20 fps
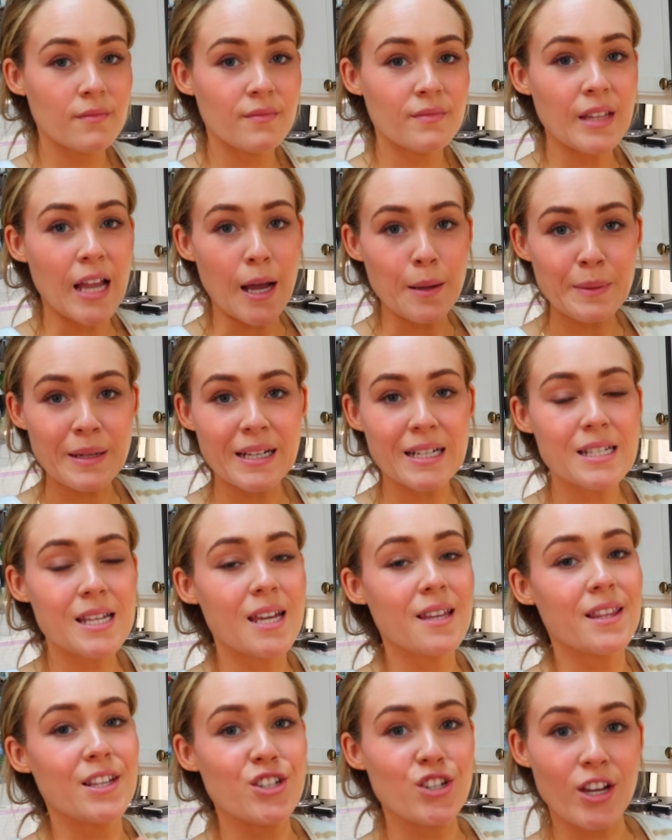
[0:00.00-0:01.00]
Now I'm gonna
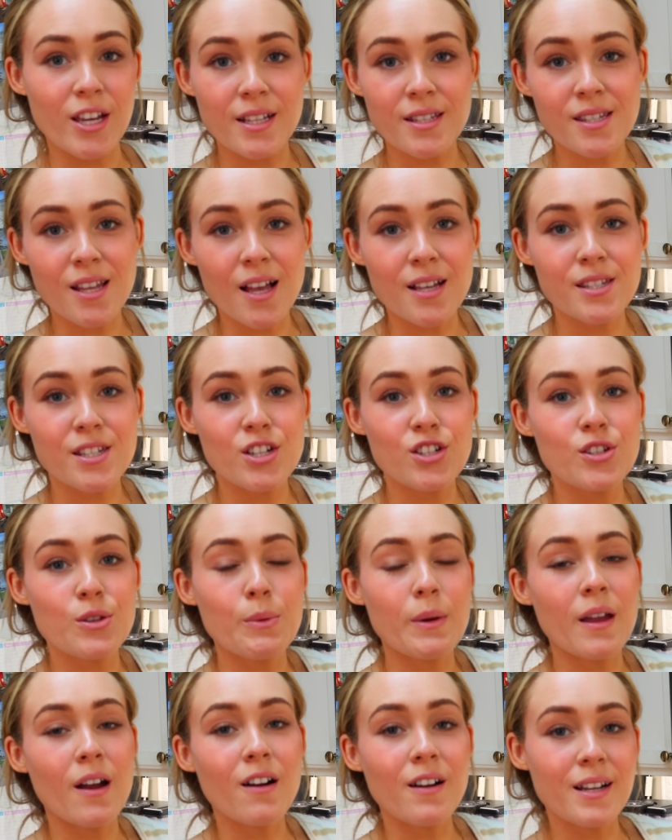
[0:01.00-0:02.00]
take the chicken sausage that
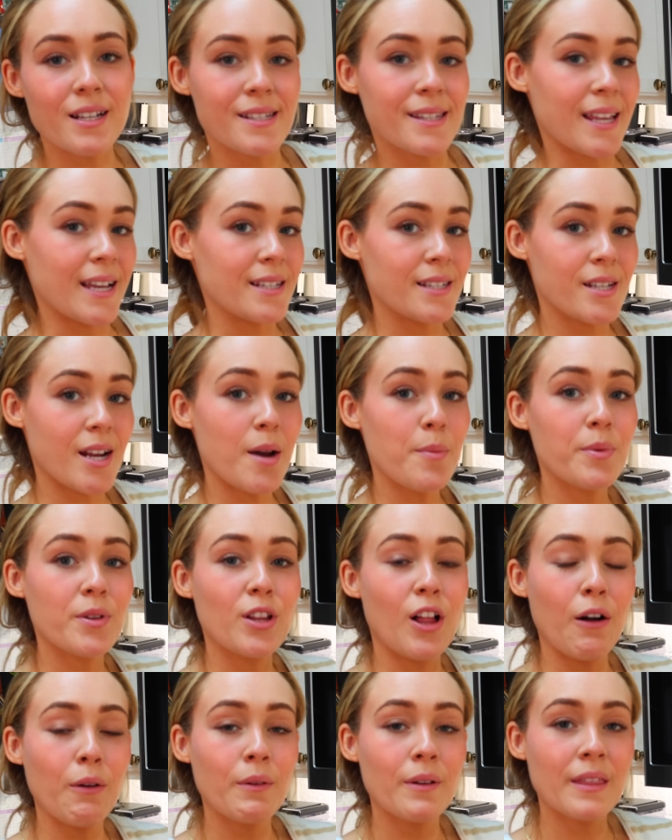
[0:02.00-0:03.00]
we already sliced up
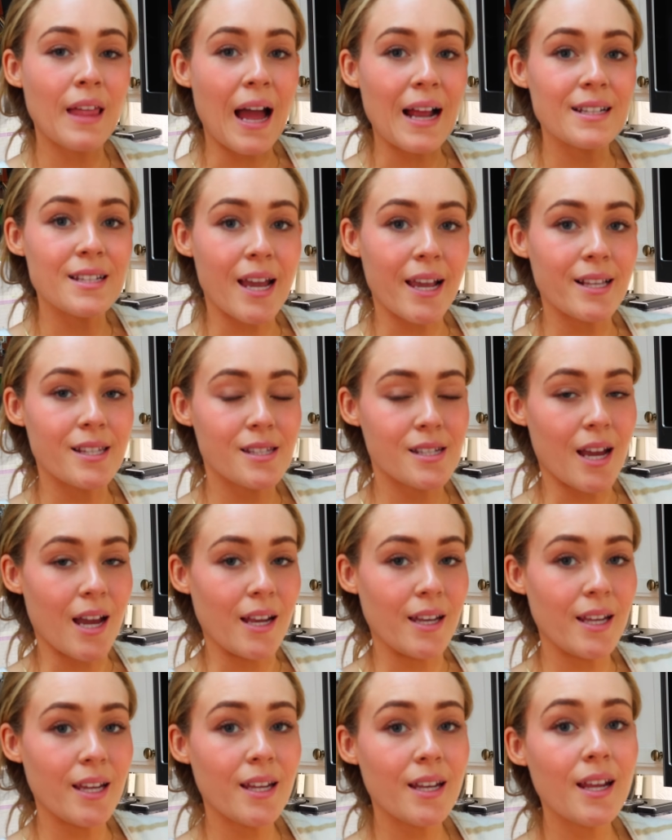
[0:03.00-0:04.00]
along with that diced
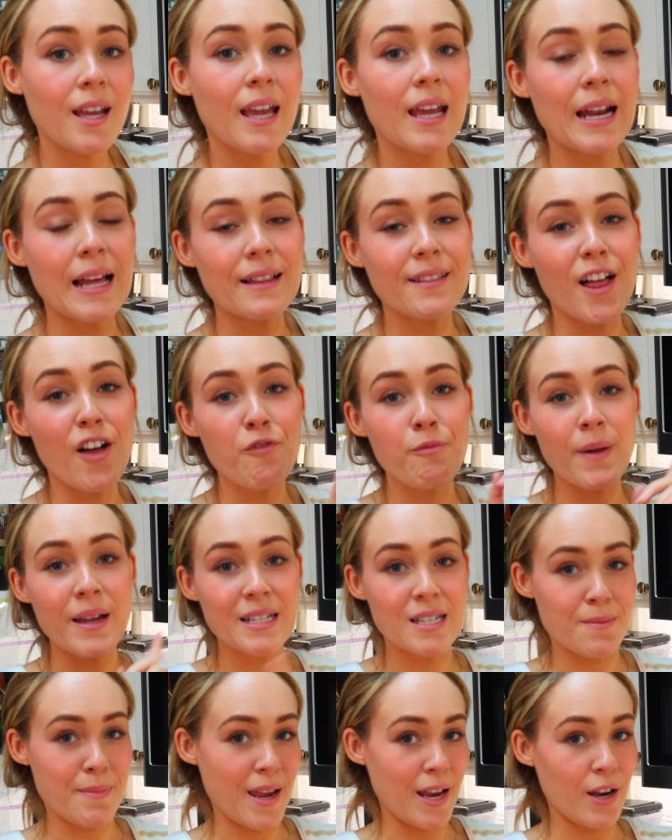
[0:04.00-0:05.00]
onion, and I left my
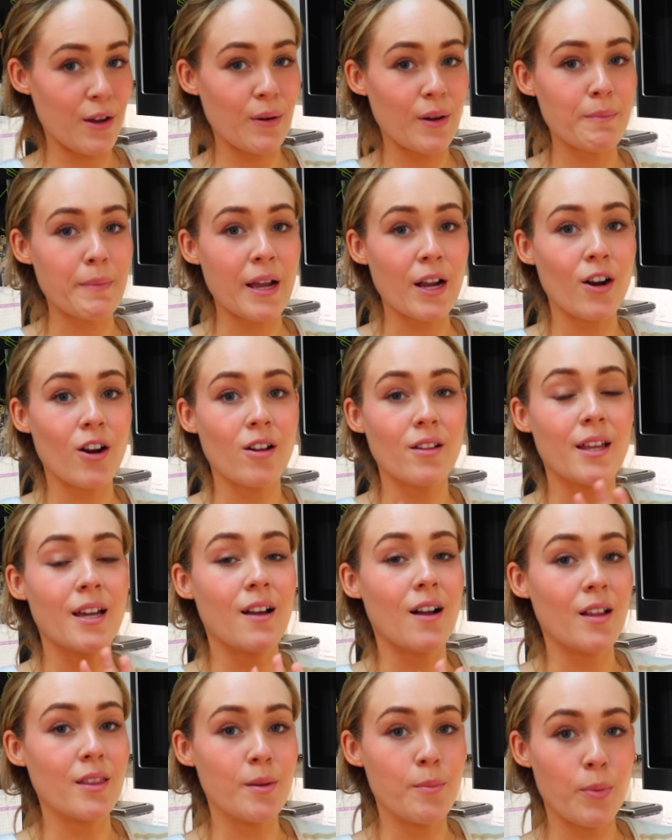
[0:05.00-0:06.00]
tomato and my
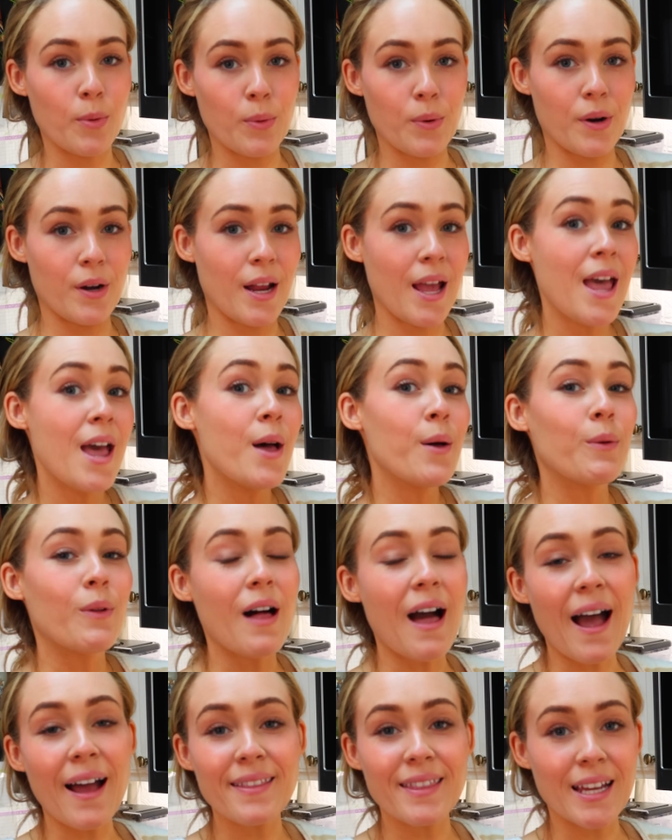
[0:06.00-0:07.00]
garlic on the board. We'll
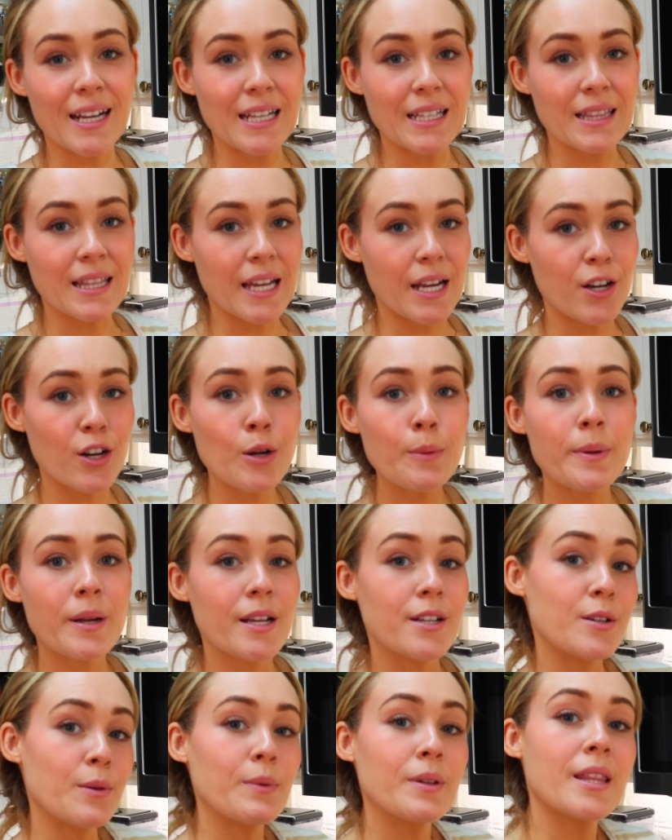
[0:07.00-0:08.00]
add that in later, but I
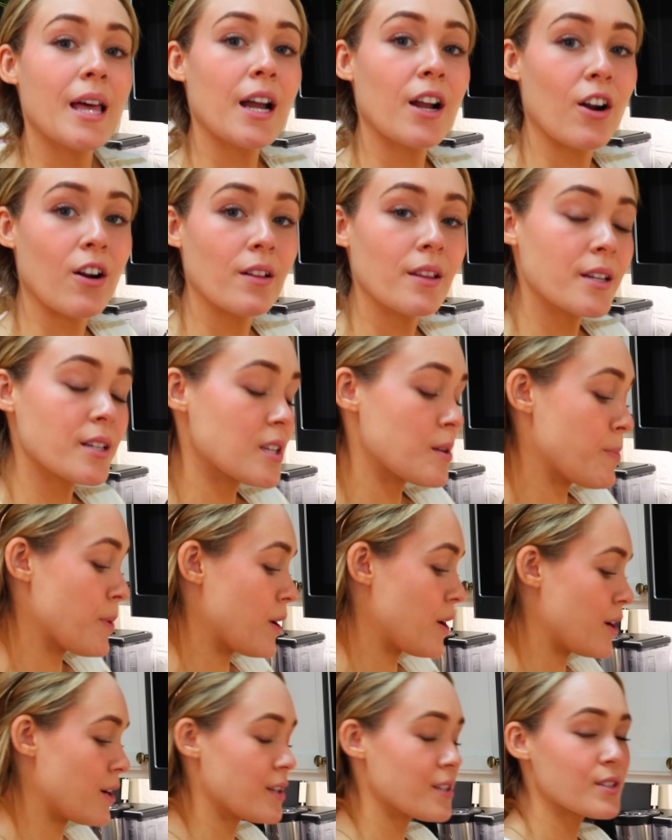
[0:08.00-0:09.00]
don't want that garlic to
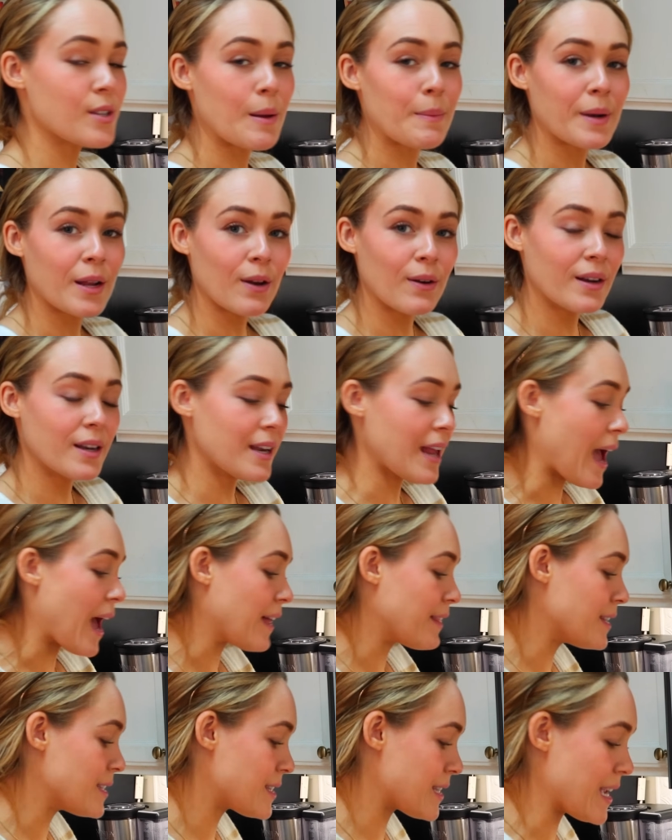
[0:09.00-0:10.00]
burn. So I'm gonna go ahead and
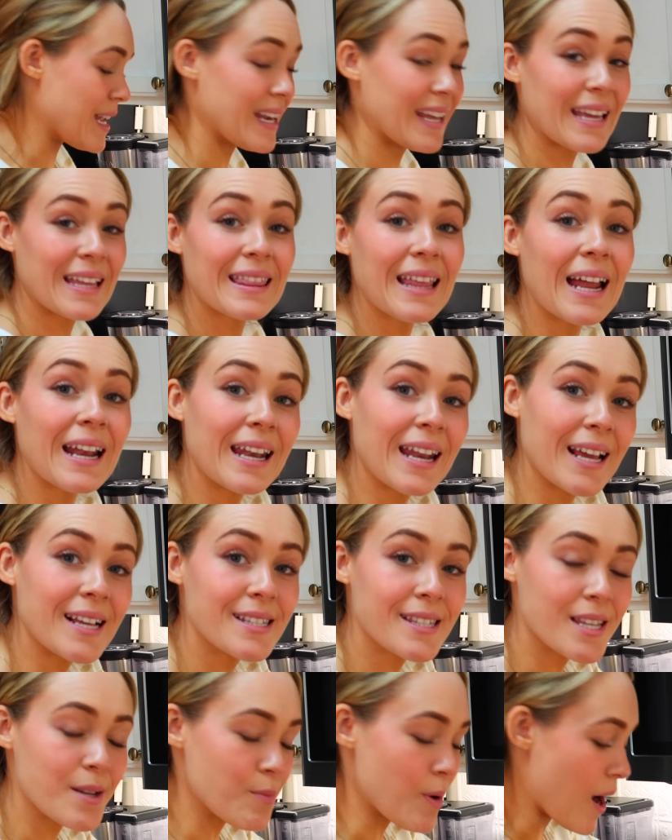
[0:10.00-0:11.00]
add this in and get that
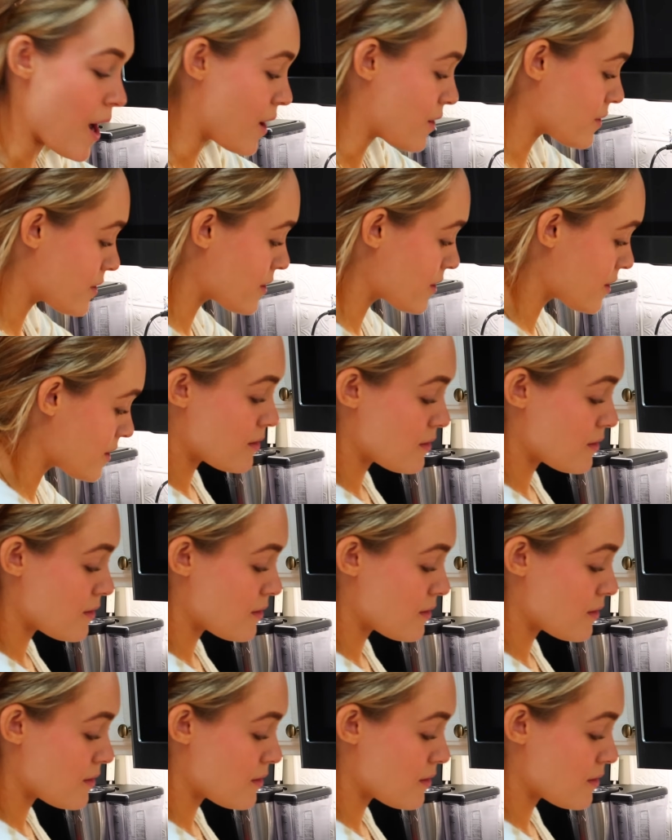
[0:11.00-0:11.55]
nicely browned.